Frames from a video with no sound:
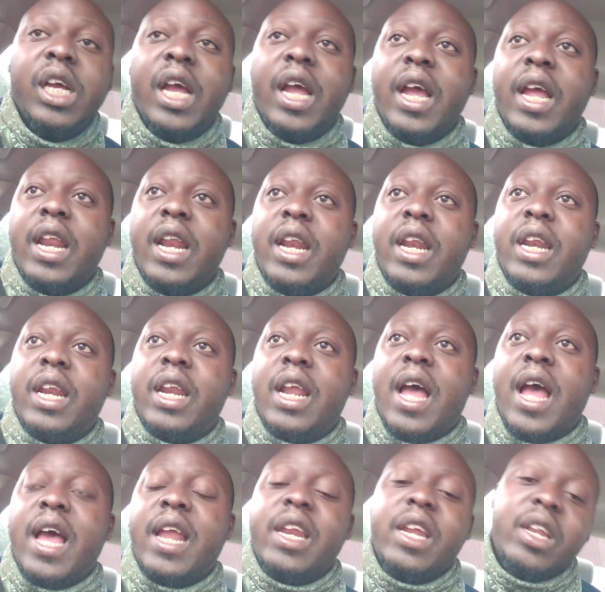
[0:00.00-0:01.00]
and
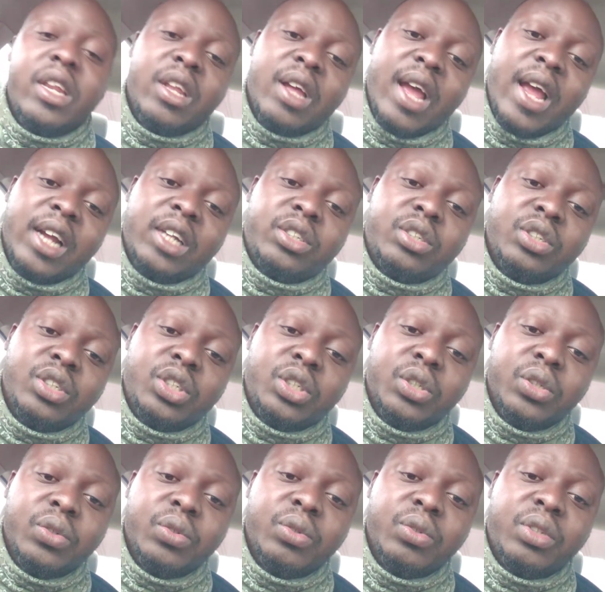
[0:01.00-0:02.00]
I need the extra
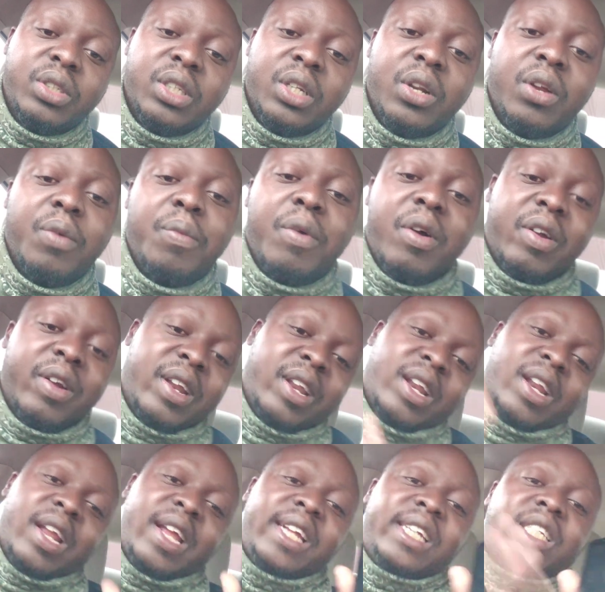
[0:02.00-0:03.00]
juice, but
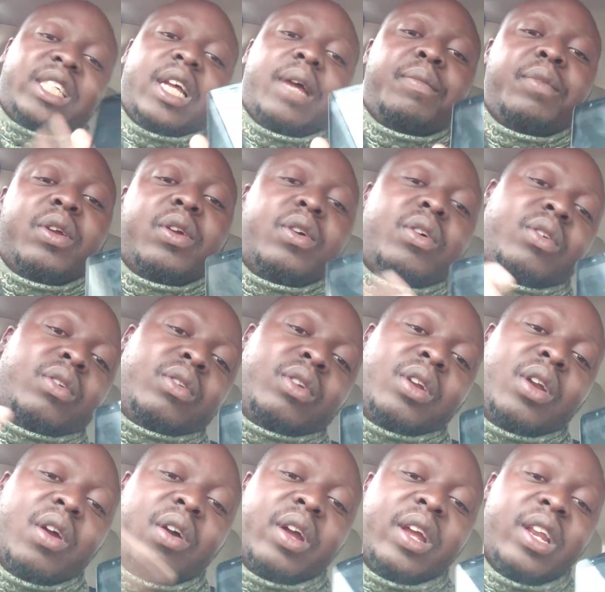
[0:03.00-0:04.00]
each time you're gonna
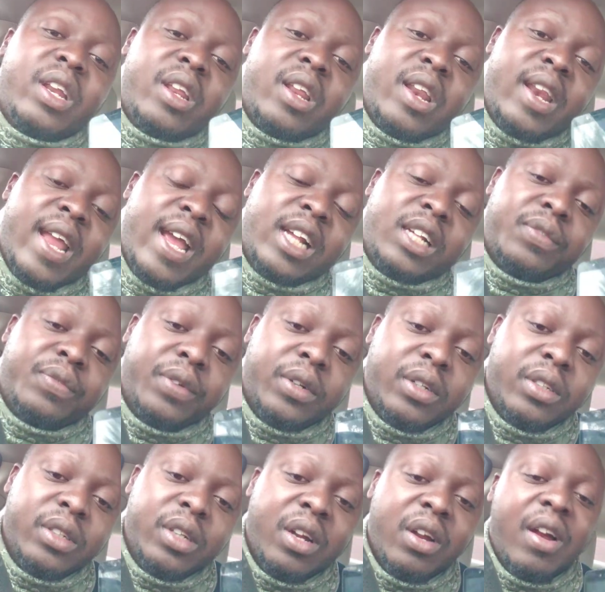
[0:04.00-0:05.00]
log in the next
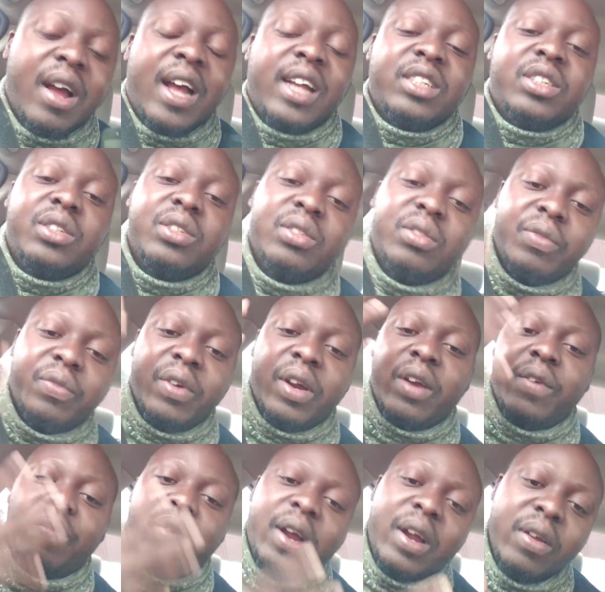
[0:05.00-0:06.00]
phone, they're gonna ask you to
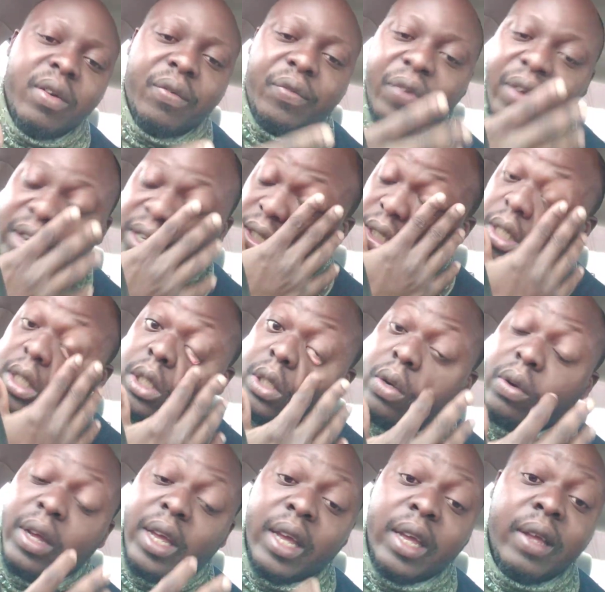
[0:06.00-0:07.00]
verify your face. It's
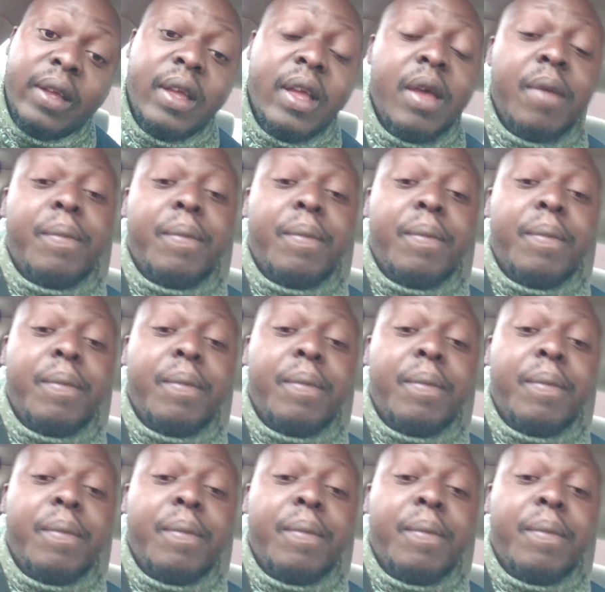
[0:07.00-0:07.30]
okay.